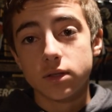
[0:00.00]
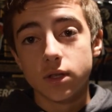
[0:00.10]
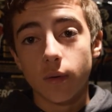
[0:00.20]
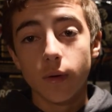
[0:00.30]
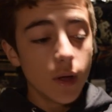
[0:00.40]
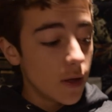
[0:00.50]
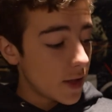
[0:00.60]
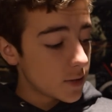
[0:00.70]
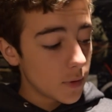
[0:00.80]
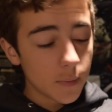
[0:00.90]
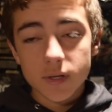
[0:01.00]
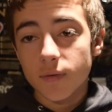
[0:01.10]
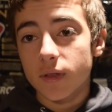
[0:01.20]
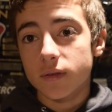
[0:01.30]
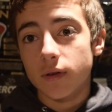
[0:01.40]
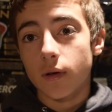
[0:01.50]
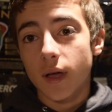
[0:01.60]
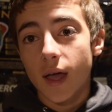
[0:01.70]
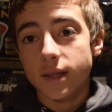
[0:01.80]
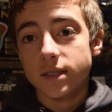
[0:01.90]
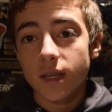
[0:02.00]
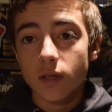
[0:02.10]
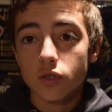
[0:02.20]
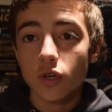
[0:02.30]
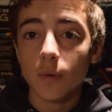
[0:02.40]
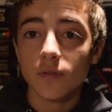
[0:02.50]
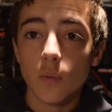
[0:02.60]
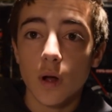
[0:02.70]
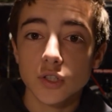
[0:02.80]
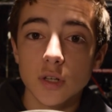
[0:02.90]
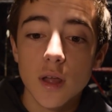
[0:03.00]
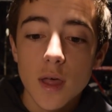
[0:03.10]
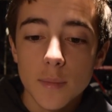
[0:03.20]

So that's pretty much it for this video, guys. Thank you so much for watching.